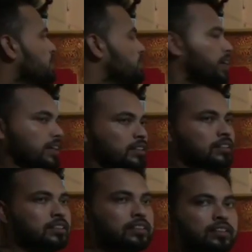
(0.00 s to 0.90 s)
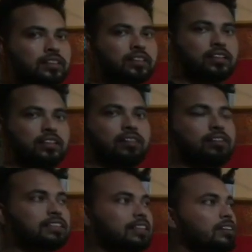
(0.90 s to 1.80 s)
effect.
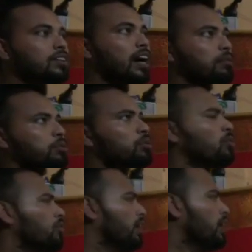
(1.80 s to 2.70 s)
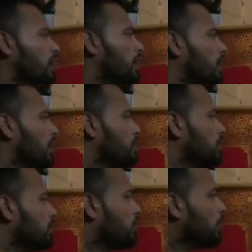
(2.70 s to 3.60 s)
First thing we have to know,
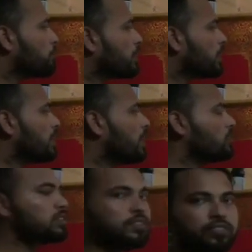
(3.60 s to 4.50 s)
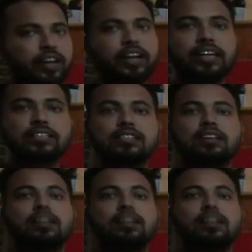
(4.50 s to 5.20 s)
the term greenhouse effect is